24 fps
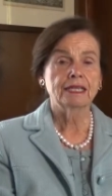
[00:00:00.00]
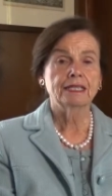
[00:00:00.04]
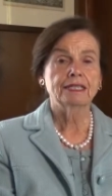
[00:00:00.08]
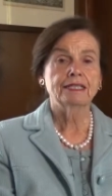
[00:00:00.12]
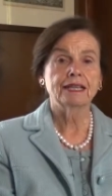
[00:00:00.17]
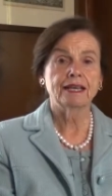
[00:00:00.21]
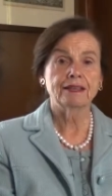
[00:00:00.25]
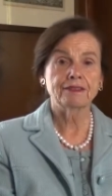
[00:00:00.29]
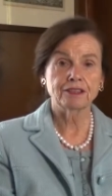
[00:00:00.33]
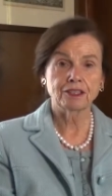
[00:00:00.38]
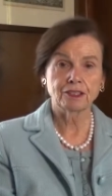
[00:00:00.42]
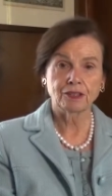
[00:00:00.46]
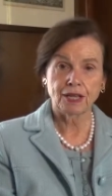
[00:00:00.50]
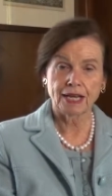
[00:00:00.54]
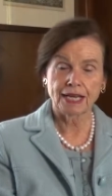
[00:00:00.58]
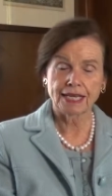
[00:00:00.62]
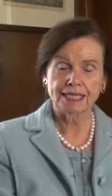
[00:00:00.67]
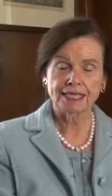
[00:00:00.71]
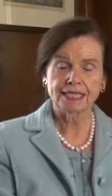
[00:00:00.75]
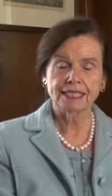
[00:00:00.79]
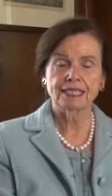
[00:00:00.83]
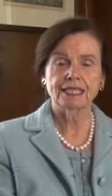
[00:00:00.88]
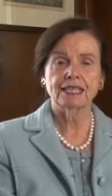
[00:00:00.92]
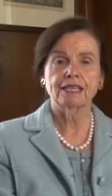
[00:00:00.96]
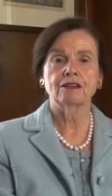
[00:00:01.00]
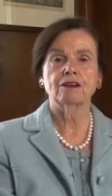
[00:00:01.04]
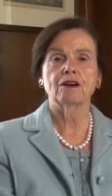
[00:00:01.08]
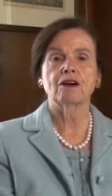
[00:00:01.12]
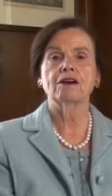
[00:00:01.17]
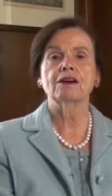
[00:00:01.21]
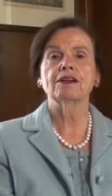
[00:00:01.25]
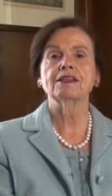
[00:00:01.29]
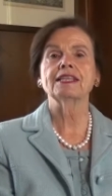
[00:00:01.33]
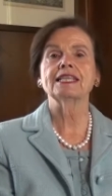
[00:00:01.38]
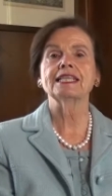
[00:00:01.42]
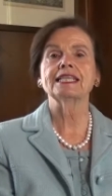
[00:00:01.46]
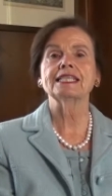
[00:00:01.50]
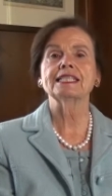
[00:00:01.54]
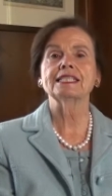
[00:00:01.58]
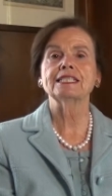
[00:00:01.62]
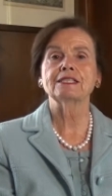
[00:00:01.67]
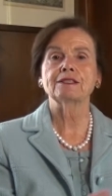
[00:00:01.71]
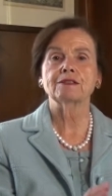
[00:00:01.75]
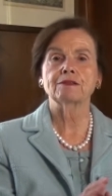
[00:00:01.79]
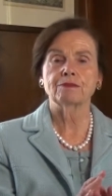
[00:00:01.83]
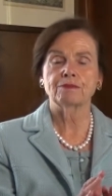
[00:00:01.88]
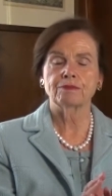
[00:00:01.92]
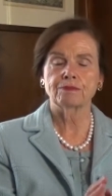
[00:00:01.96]
Nonetheless, there are
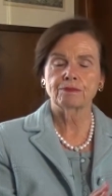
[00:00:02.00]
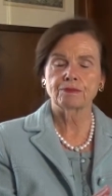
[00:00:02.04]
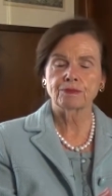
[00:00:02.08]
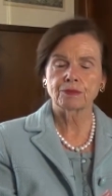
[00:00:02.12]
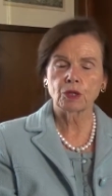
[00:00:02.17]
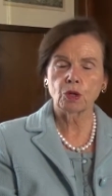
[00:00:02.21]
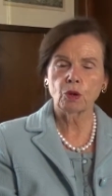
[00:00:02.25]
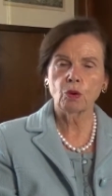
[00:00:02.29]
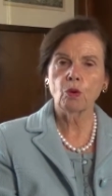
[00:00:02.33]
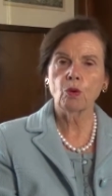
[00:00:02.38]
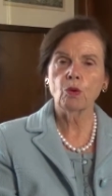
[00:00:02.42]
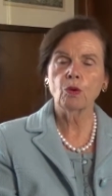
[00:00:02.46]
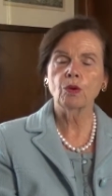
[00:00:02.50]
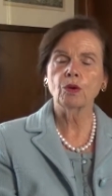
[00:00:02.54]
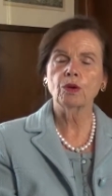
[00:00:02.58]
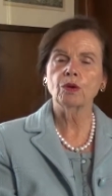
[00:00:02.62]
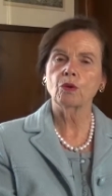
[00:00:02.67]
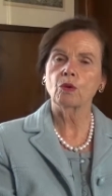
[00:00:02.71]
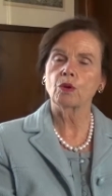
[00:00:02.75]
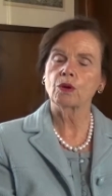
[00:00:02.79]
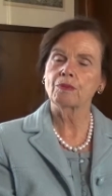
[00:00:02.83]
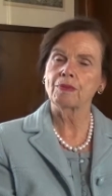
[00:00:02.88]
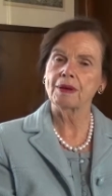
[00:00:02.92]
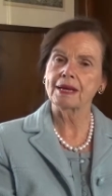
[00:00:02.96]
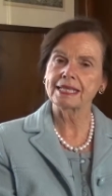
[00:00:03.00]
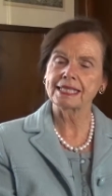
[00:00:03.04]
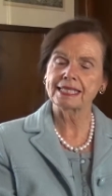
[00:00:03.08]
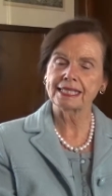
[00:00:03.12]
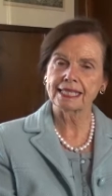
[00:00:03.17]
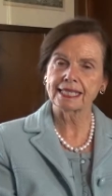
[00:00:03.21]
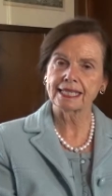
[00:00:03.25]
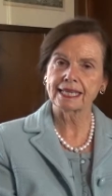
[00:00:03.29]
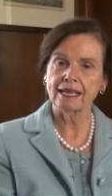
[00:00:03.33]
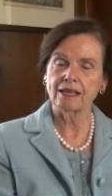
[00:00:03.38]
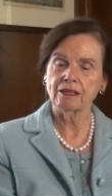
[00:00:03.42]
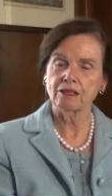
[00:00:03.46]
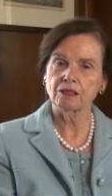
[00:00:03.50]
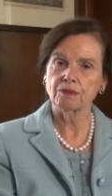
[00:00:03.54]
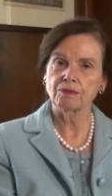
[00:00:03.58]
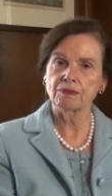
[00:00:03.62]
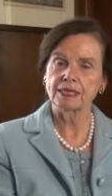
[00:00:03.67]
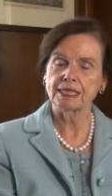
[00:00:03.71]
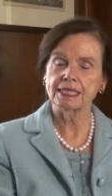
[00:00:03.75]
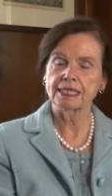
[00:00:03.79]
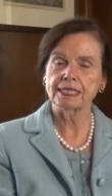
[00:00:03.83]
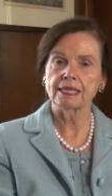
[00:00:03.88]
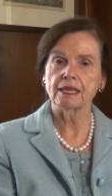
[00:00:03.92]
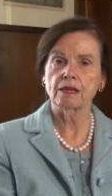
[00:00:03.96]
these core or basic
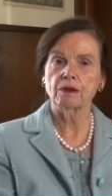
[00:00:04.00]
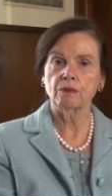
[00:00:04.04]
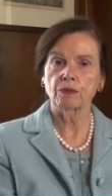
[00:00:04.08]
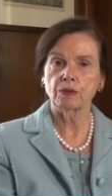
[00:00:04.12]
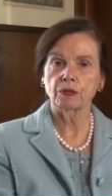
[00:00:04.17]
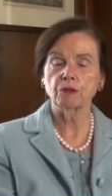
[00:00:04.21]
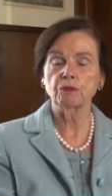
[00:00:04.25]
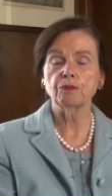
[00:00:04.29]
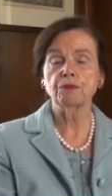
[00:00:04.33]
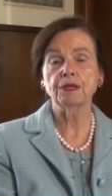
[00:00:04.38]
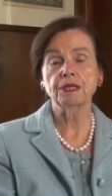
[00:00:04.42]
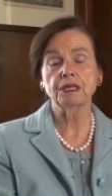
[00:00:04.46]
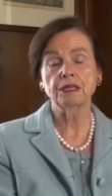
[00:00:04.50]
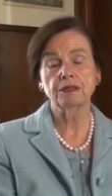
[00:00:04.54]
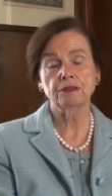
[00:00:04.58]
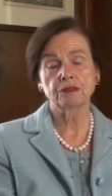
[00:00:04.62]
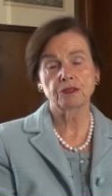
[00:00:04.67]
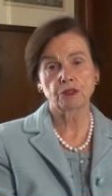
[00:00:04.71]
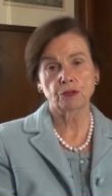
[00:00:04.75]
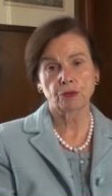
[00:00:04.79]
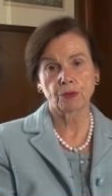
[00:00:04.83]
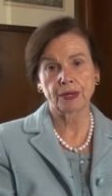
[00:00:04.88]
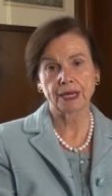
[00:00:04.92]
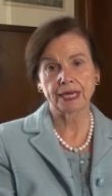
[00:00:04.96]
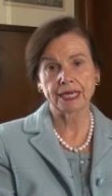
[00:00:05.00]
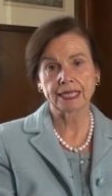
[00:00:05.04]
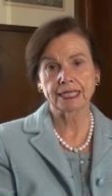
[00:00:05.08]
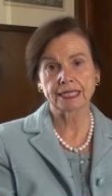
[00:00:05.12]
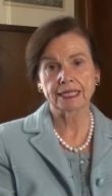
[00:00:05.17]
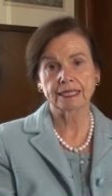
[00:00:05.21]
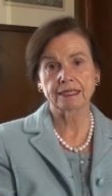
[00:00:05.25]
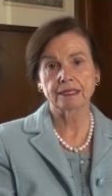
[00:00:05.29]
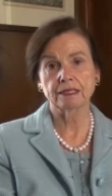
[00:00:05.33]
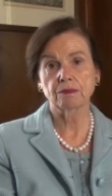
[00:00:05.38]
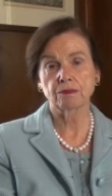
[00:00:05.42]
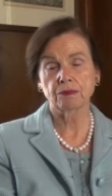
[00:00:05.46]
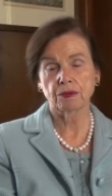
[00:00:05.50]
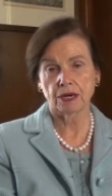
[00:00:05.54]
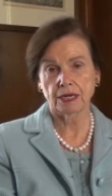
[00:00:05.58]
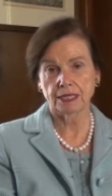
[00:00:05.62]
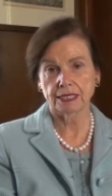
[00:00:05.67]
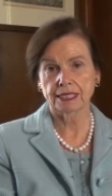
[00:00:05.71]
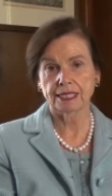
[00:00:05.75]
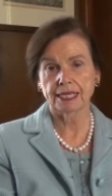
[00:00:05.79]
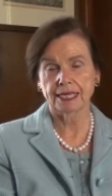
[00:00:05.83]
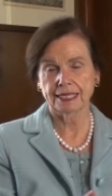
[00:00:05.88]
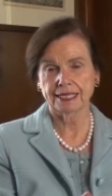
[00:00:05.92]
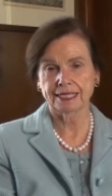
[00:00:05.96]
elements that will be tweaked in the
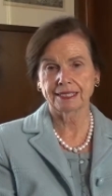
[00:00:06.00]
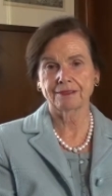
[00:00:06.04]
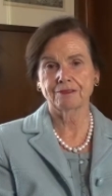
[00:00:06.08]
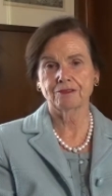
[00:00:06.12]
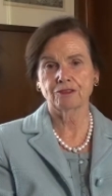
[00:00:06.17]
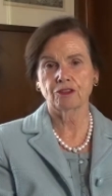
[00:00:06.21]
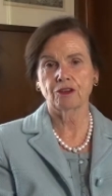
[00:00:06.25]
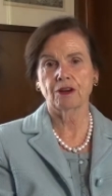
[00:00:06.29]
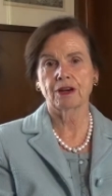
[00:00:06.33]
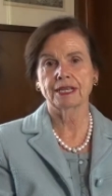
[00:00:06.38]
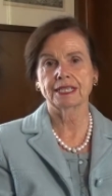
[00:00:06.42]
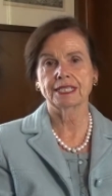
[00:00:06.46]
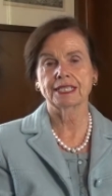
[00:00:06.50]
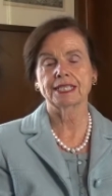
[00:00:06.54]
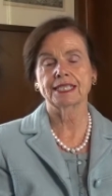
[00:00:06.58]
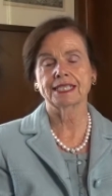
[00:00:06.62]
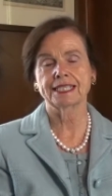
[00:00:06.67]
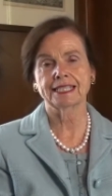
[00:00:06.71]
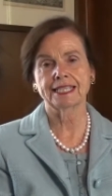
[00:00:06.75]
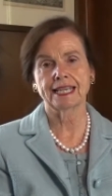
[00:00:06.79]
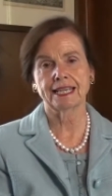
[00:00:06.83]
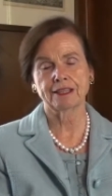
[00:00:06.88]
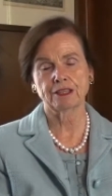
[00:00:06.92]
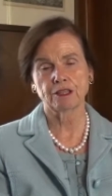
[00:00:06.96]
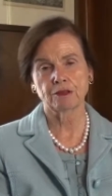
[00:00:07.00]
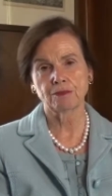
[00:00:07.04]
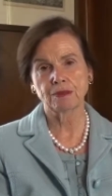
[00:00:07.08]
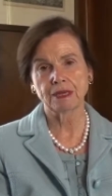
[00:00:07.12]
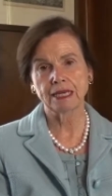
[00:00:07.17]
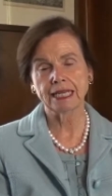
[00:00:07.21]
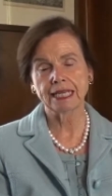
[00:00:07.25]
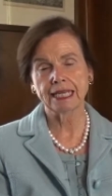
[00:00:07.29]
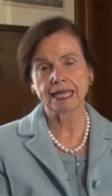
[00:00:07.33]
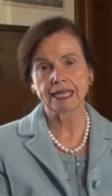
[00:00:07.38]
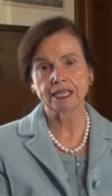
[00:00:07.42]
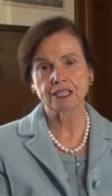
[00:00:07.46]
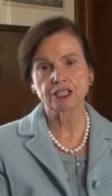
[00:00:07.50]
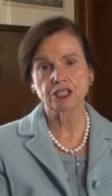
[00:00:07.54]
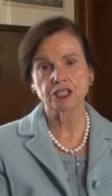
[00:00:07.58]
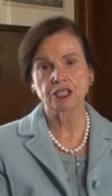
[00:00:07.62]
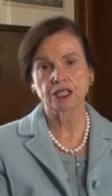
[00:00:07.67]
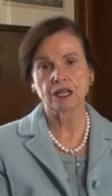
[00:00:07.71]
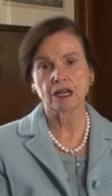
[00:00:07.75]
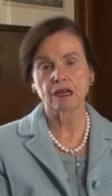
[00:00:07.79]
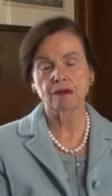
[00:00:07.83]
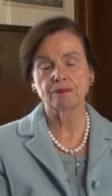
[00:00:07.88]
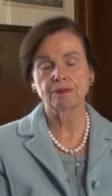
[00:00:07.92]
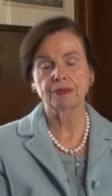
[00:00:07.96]
process of trying to set the mediation
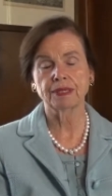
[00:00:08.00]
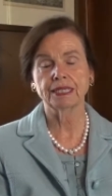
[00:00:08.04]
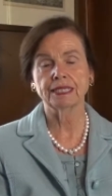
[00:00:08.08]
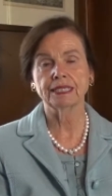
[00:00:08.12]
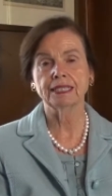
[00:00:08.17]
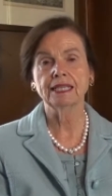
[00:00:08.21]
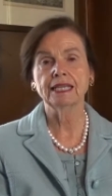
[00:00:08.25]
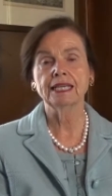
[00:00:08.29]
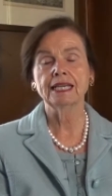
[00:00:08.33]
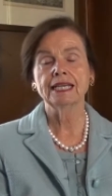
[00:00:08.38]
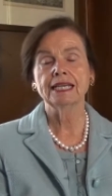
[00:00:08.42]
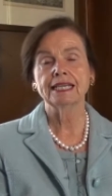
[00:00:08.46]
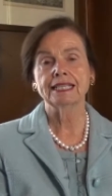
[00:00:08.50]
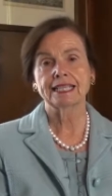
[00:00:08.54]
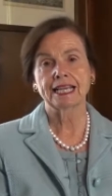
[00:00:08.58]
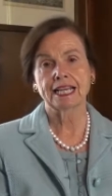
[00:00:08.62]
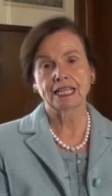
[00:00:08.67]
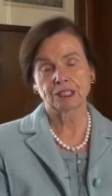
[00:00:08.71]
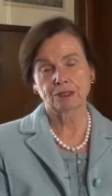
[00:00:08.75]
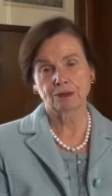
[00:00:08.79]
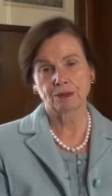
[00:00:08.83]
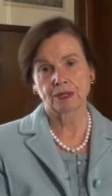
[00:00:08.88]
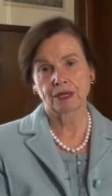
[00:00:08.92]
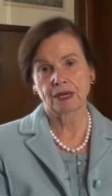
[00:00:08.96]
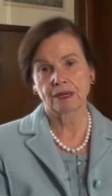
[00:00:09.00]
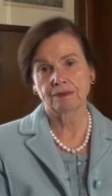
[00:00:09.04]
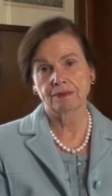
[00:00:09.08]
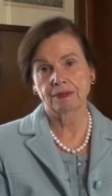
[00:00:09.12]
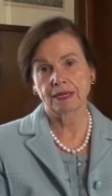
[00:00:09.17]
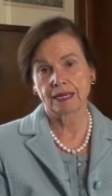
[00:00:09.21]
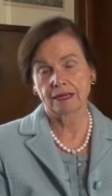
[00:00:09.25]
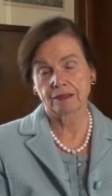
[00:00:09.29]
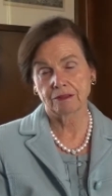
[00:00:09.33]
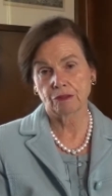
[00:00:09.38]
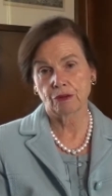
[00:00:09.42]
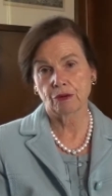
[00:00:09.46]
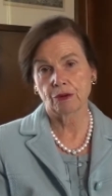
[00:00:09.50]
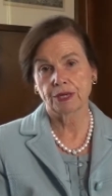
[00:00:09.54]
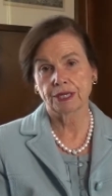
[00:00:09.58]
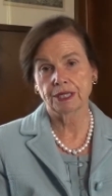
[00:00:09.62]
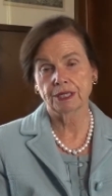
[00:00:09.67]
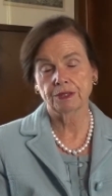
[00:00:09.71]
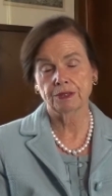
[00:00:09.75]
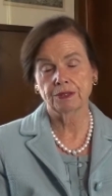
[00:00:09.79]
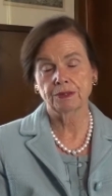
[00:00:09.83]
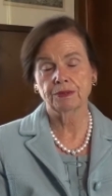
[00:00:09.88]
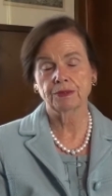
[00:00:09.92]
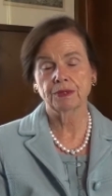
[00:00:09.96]
up, and that's what I'm now going
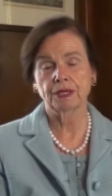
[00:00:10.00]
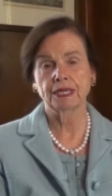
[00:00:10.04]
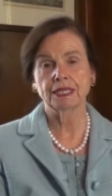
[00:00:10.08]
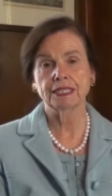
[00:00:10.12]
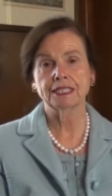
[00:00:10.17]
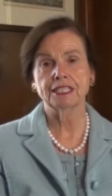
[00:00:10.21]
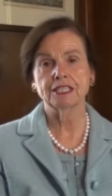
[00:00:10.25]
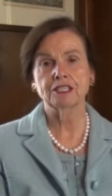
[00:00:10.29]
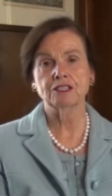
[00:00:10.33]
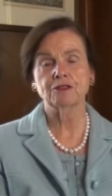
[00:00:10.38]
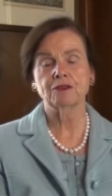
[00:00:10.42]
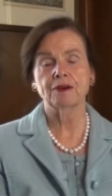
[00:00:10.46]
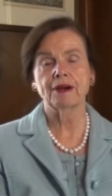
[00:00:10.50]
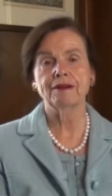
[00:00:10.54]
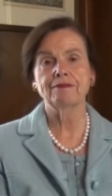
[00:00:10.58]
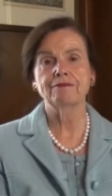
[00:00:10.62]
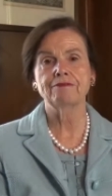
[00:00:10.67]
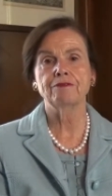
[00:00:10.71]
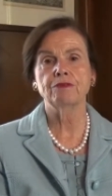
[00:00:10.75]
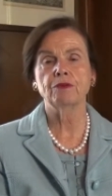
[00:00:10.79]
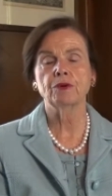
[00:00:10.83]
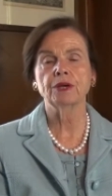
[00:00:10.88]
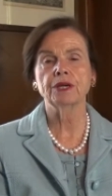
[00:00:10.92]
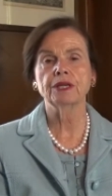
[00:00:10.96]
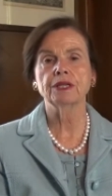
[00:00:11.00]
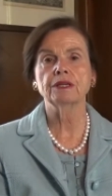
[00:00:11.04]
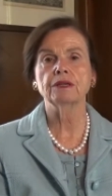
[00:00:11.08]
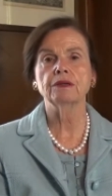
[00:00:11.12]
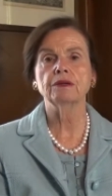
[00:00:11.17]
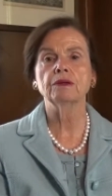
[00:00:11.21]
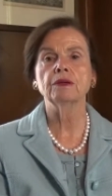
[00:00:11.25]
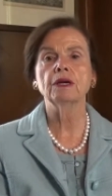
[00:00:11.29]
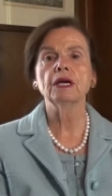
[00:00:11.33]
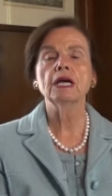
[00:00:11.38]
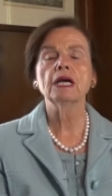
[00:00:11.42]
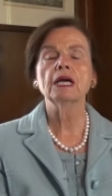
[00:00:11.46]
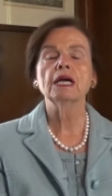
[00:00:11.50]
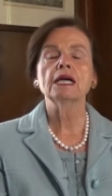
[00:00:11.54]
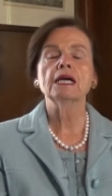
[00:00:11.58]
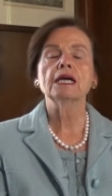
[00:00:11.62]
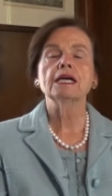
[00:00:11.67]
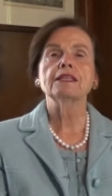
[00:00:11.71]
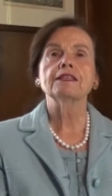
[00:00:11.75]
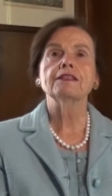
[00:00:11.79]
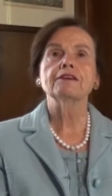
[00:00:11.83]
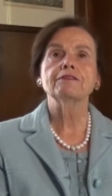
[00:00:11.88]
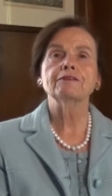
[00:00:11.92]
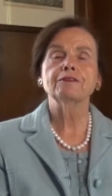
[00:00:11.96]
to describe for you.
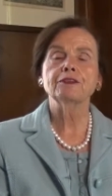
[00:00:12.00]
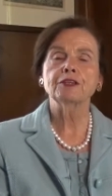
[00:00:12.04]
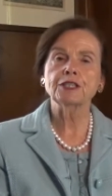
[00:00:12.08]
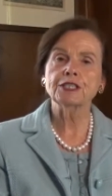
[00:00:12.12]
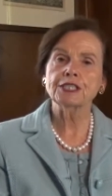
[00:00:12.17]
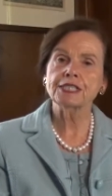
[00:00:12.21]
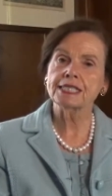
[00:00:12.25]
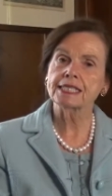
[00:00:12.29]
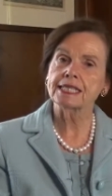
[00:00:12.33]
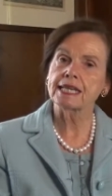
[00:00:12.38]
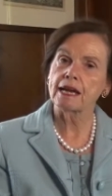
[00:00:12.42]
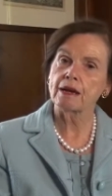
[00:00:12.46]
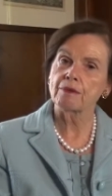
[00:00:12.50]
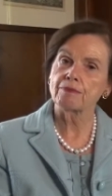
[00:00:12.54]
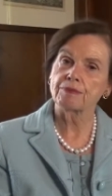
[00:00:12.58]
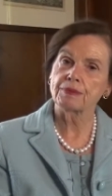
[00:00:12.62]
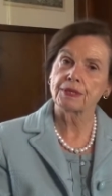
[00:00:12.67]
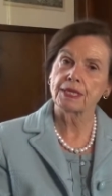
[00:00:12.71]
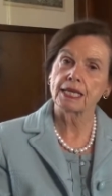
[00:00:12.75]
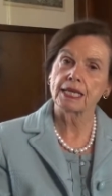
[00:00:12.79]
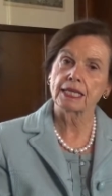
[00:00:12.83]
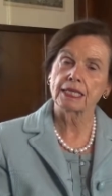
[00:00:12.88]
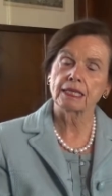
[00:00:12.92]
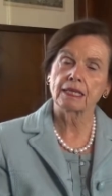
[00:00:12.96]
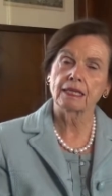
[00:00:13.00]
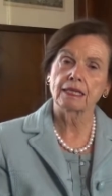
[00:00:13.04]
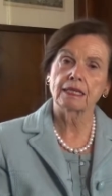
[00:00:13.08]
The first step that